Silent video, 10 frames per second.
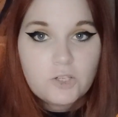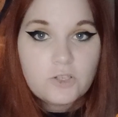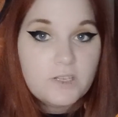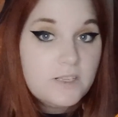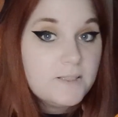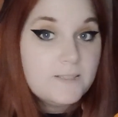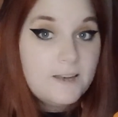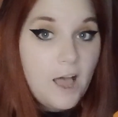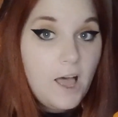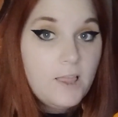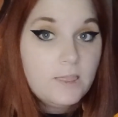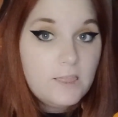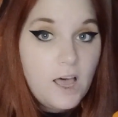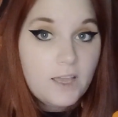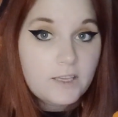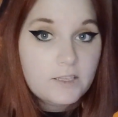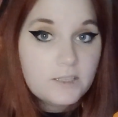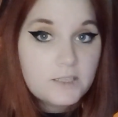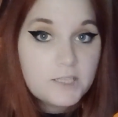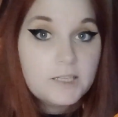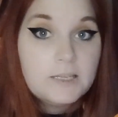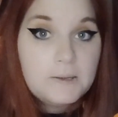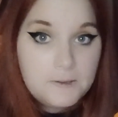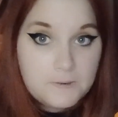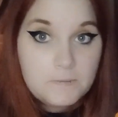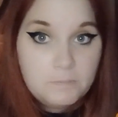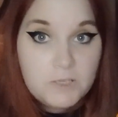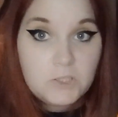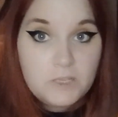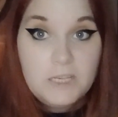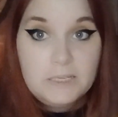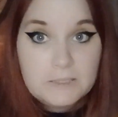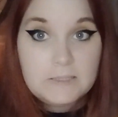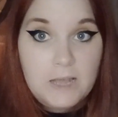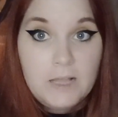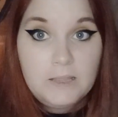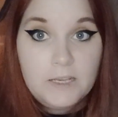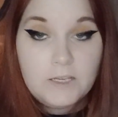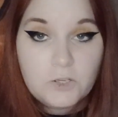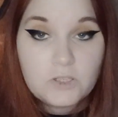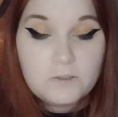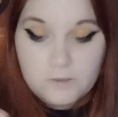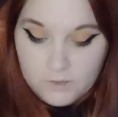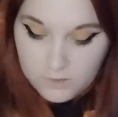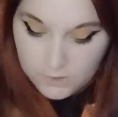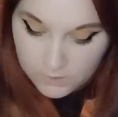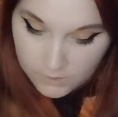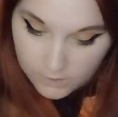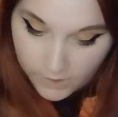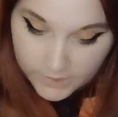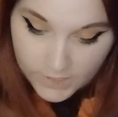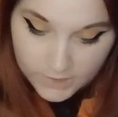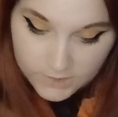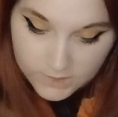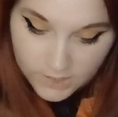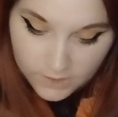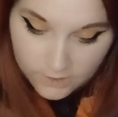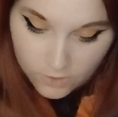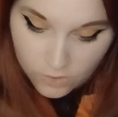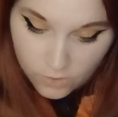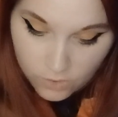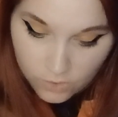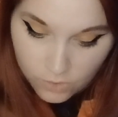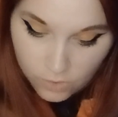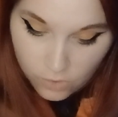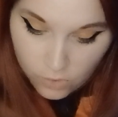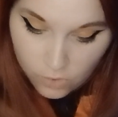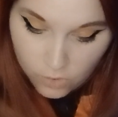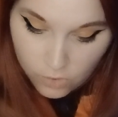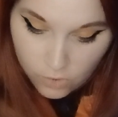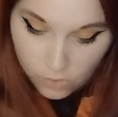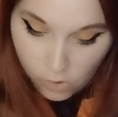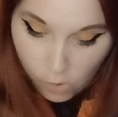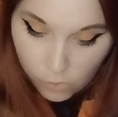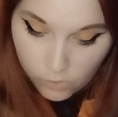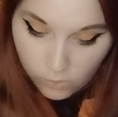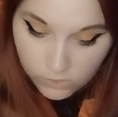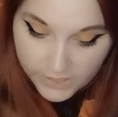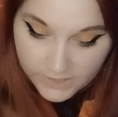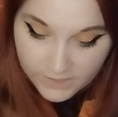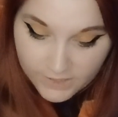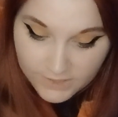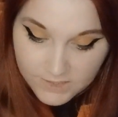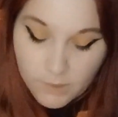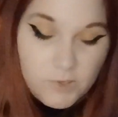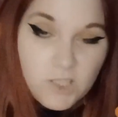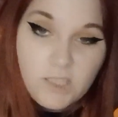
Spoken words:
does not like... he does not like... I can't say... Coriolanus? I'm just